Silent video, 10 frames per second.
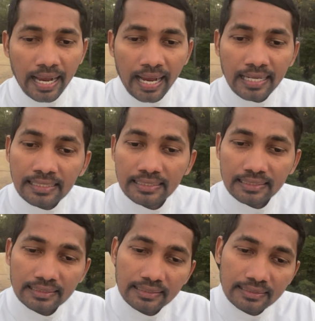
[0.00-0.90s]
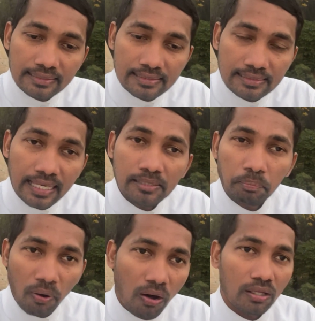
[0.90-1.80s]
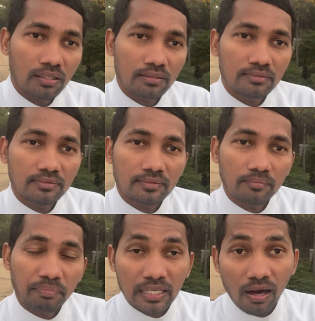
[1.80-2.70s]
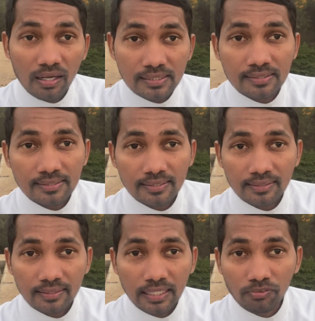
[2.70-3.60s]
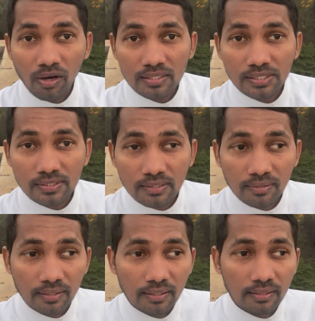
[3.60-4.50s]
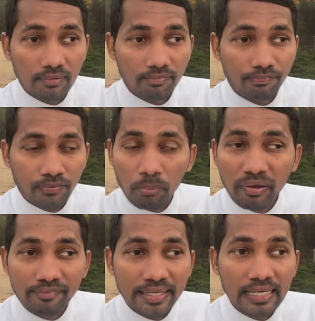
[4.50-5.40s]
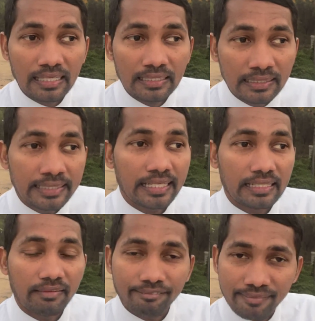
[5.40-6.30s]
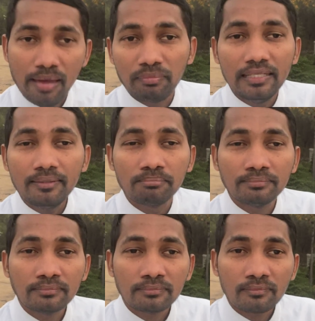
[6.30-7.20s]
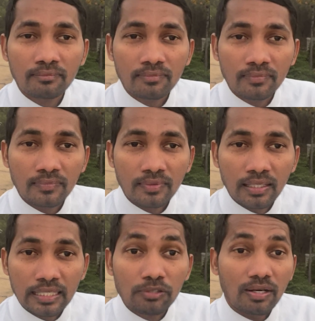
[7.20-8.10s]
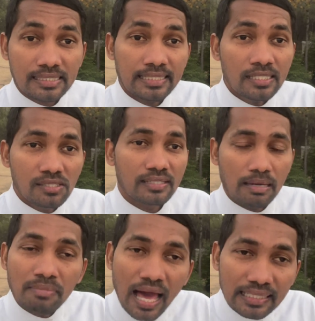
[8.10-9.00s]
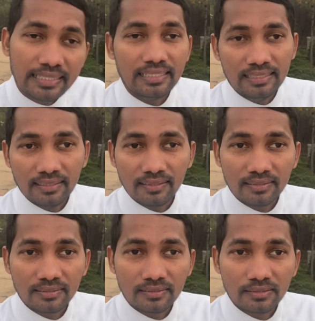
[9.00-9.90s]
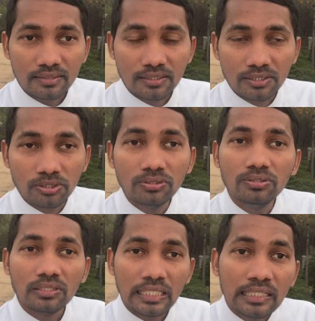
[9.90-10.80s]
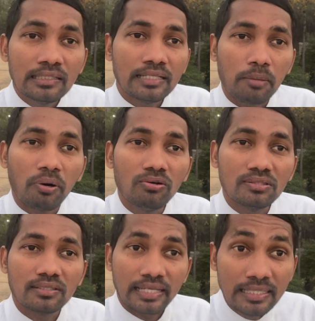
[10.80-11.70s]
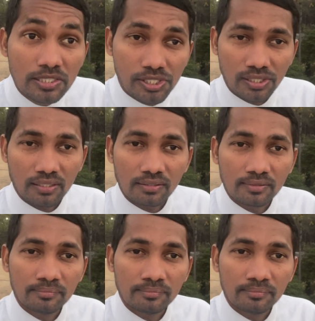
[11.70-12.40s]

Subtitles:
And Saint Paul, because he was from a very learned family, he was sent to Gamaliel to learn about religion,